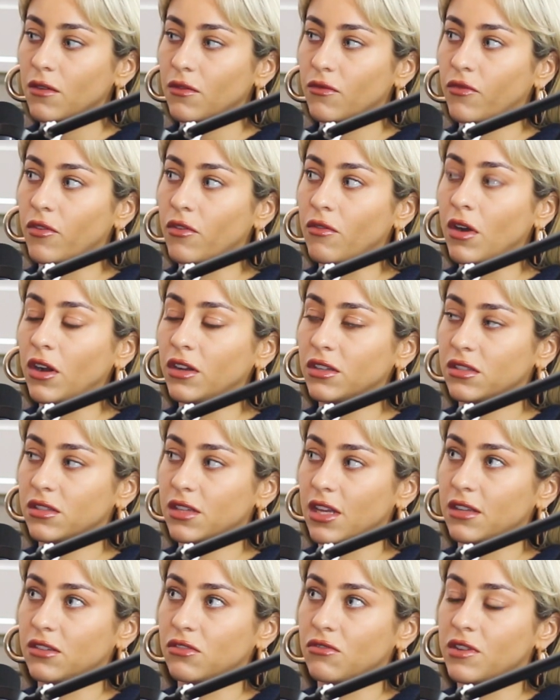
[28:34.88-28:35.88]
for us
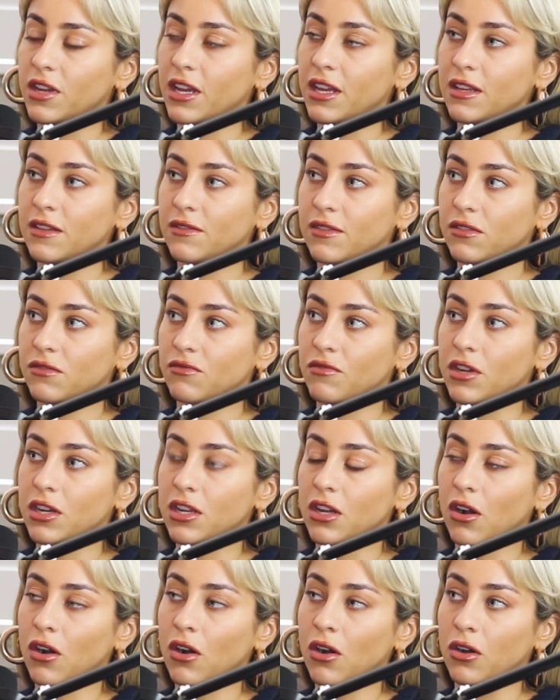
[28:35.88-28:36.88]
as creators, it's
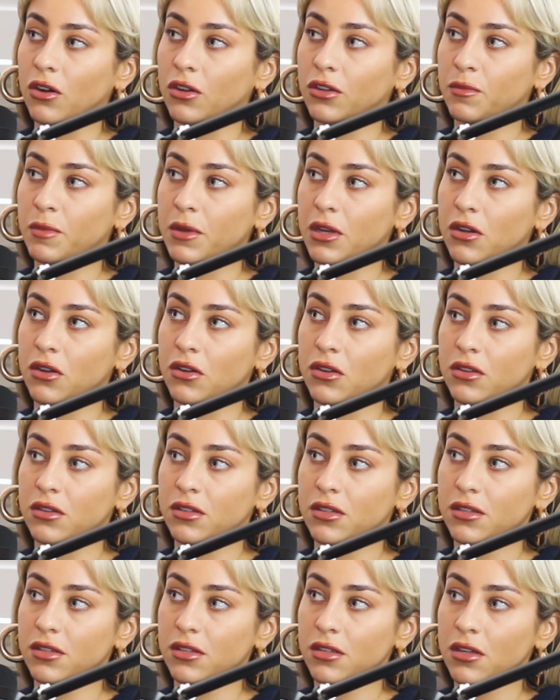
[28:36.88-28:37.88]
really hard
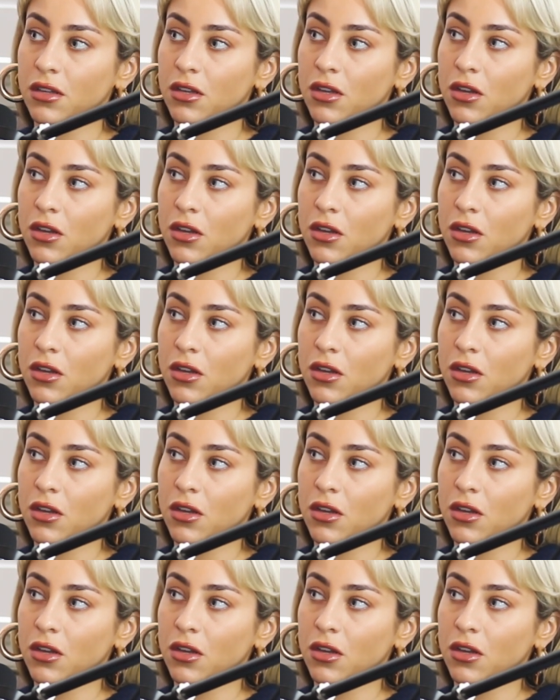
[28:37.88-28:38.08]
because